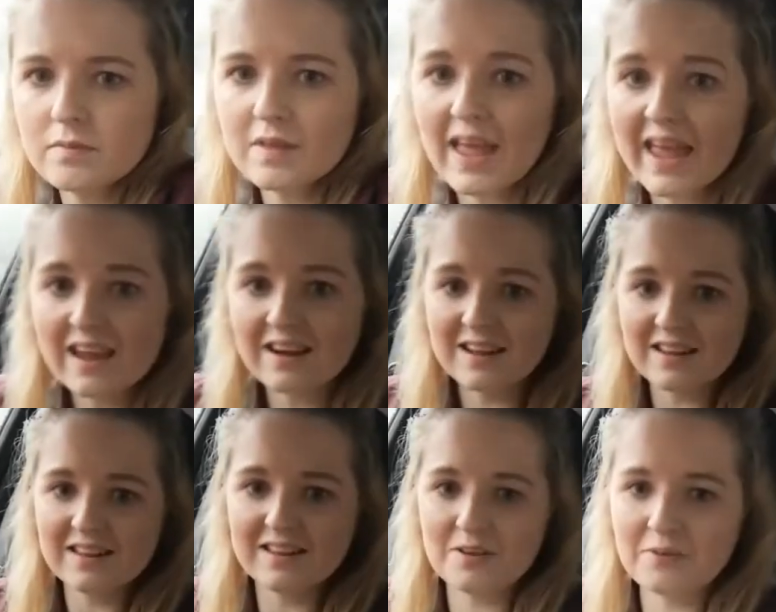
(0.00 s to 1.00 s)
Okay guys,
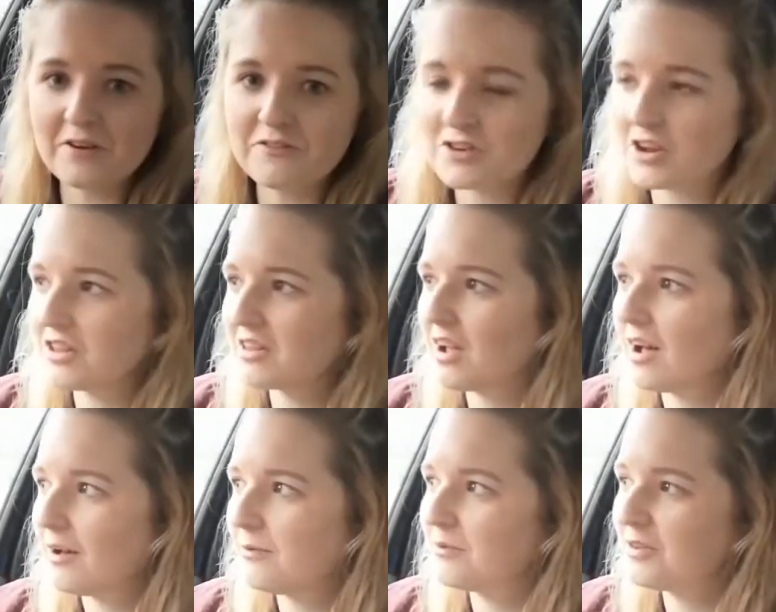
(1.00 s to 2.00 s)
so I've just
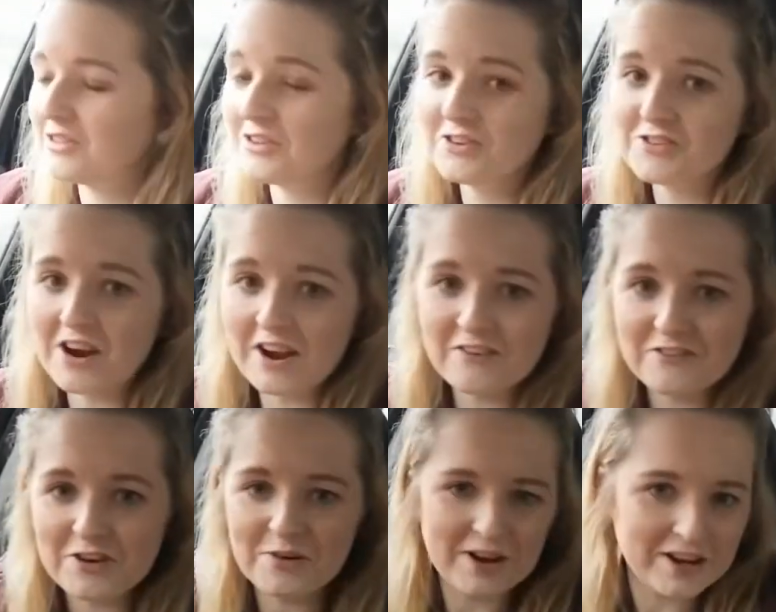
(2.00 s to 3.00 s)
come to the
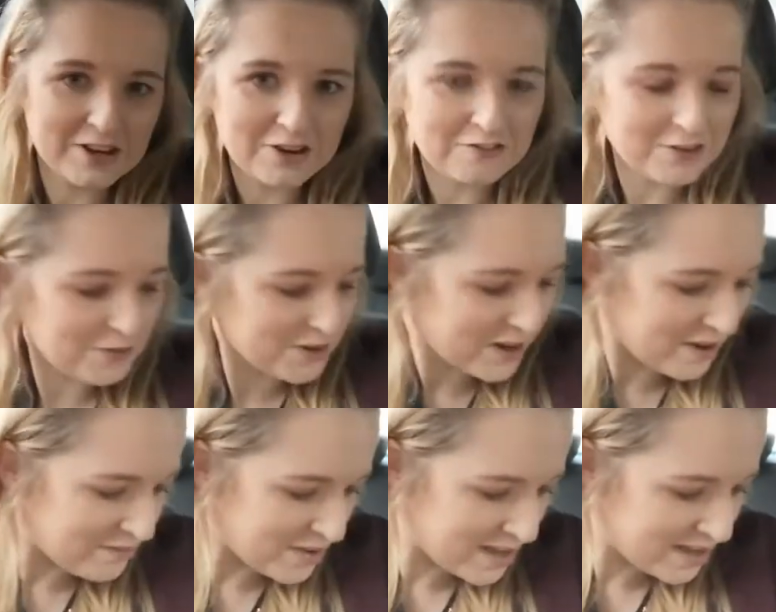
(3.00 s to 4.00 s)
drive-through. I do feel
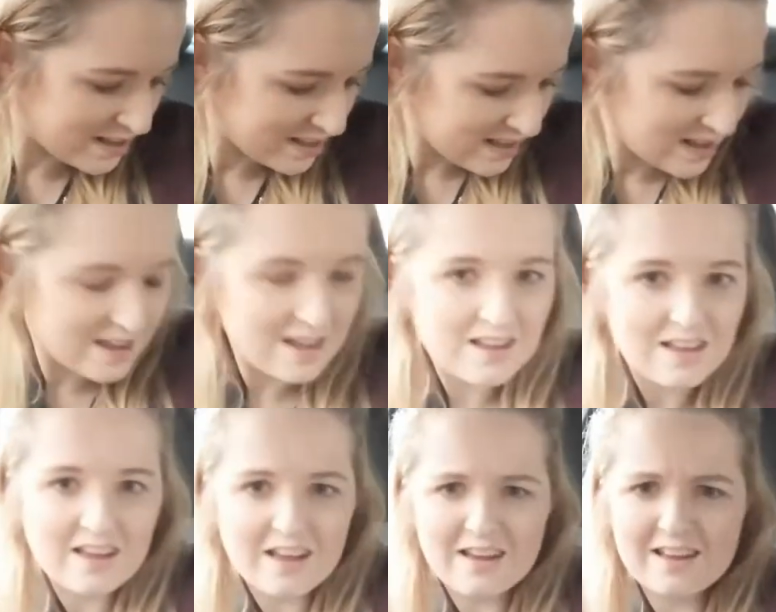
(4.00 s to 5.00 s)
nervous
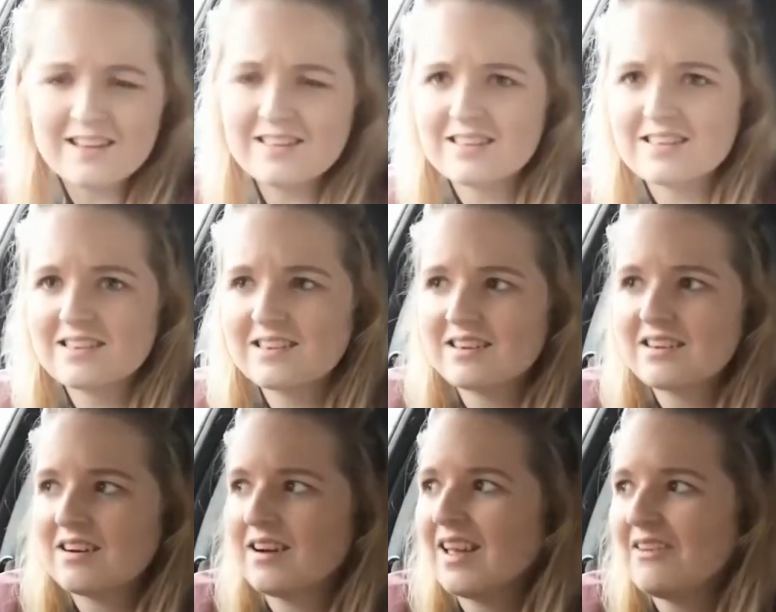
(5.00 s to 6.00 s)
because
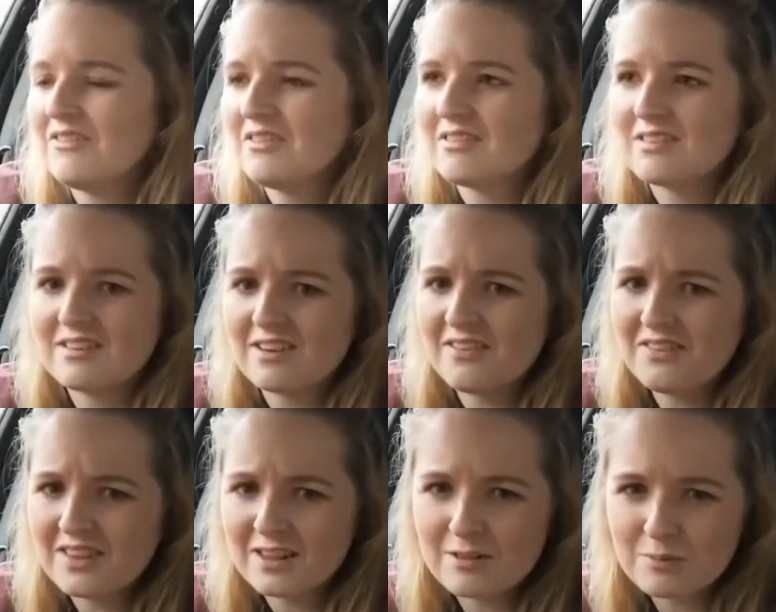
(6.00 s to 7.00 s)
I haven't done
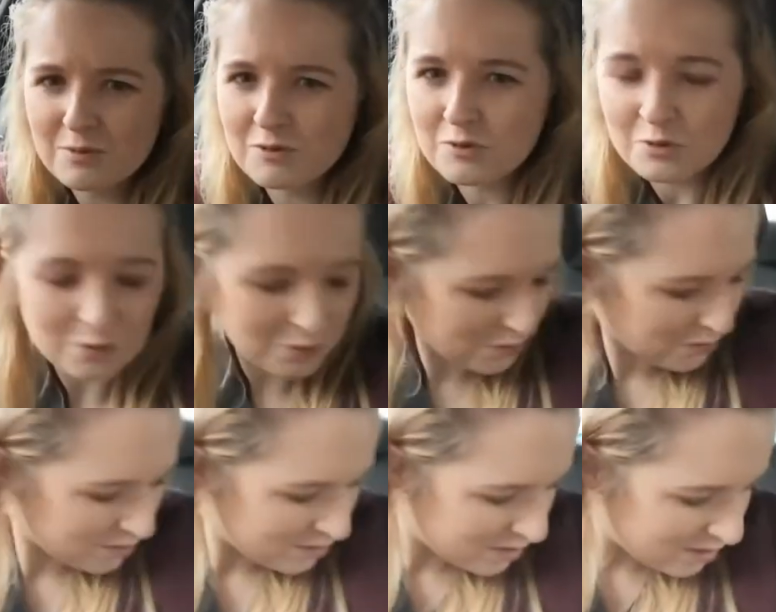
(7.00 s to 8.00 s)
this before.
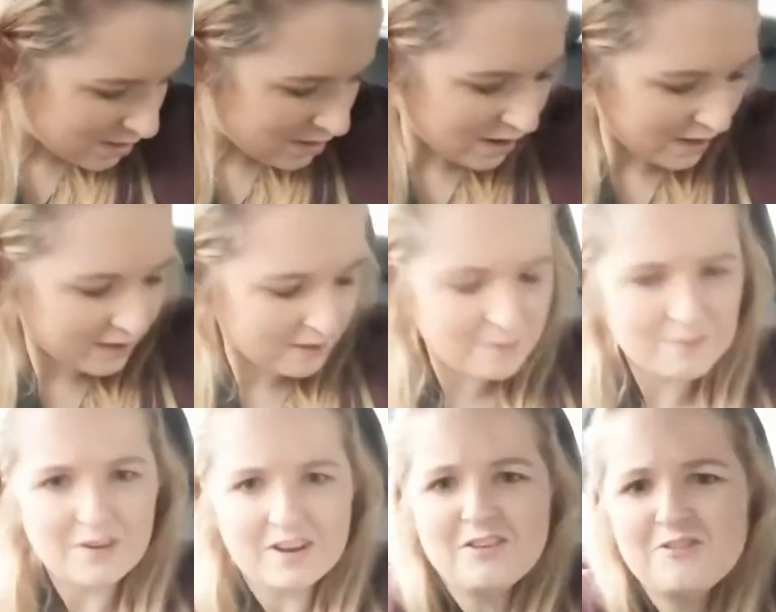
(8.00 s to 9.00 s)
Like,
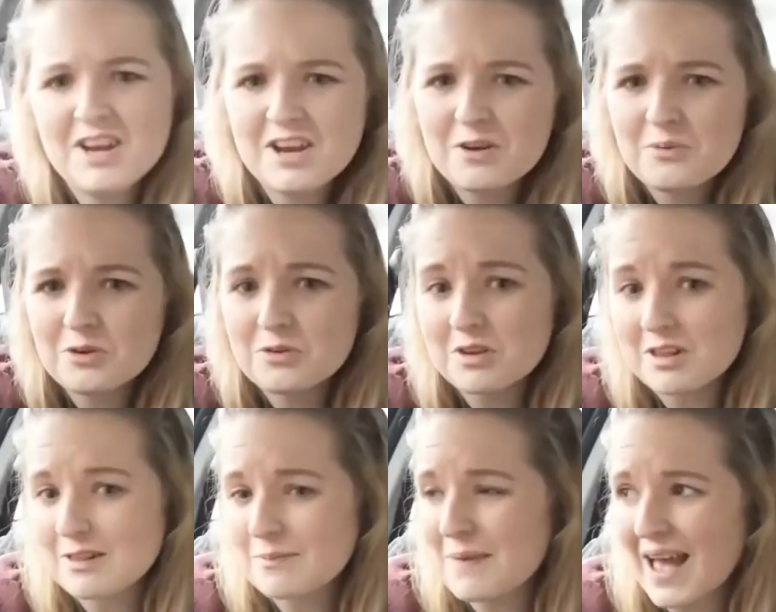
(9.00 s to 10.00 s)
I don't really know what to
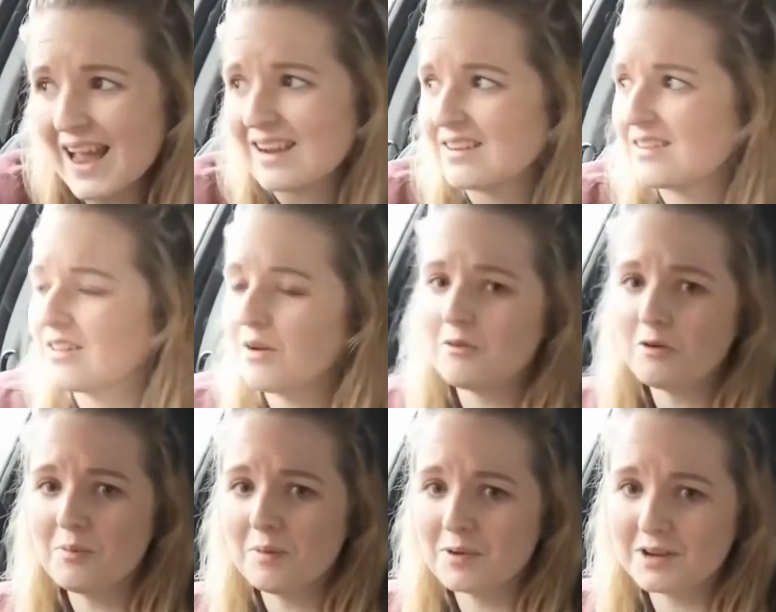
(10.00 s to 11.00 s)
expect. So I've got
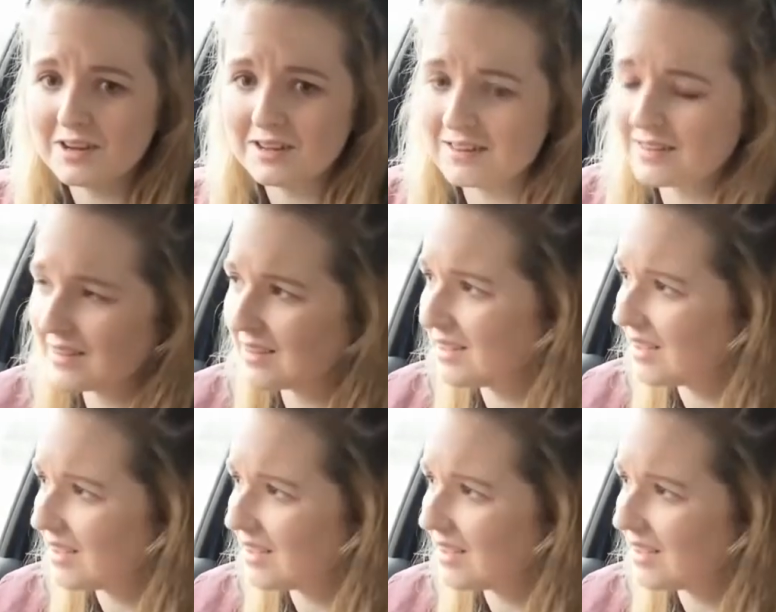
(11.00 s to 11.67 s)
my purse.